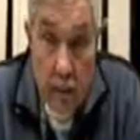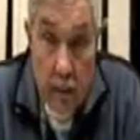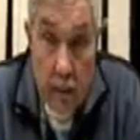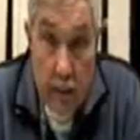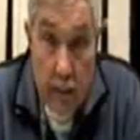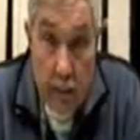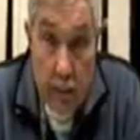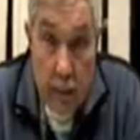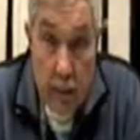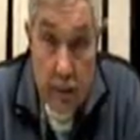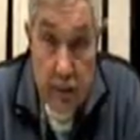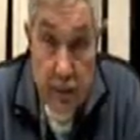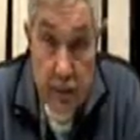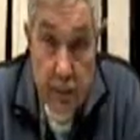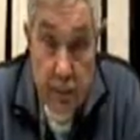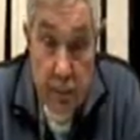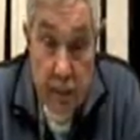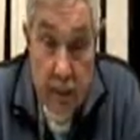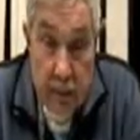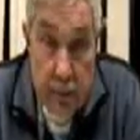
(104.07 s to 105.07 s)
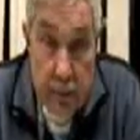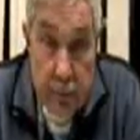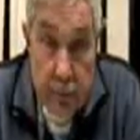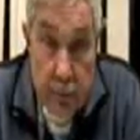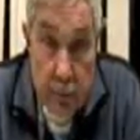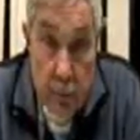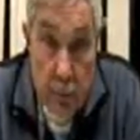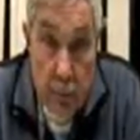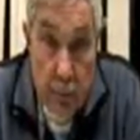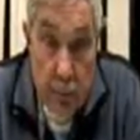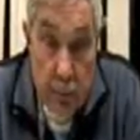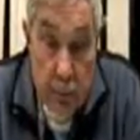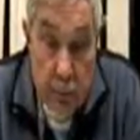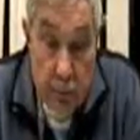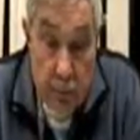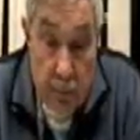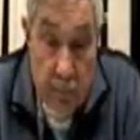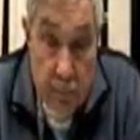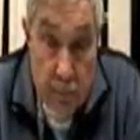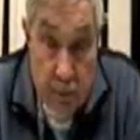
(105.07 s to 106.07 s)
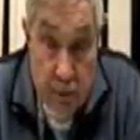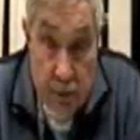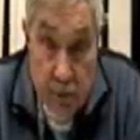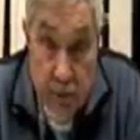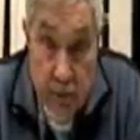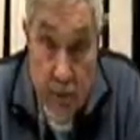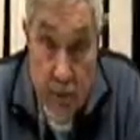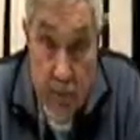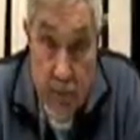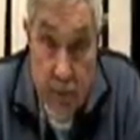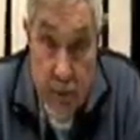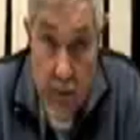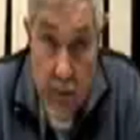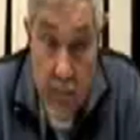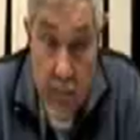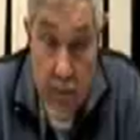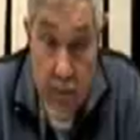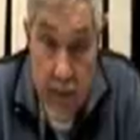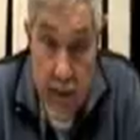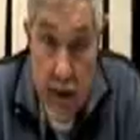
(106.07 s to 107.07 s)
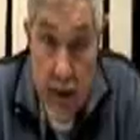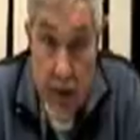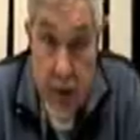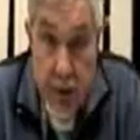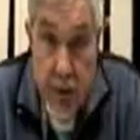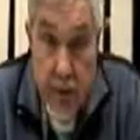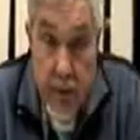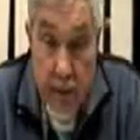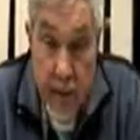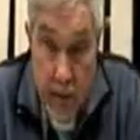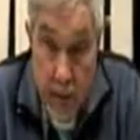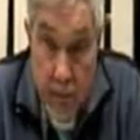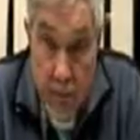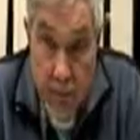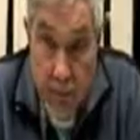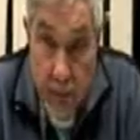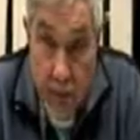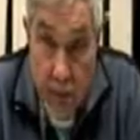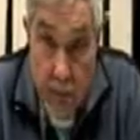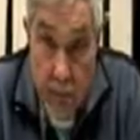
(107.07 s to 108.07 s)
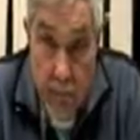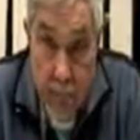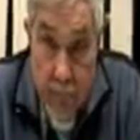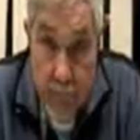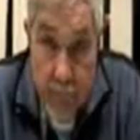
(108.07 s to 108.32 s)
and also not do universal health care but national health care,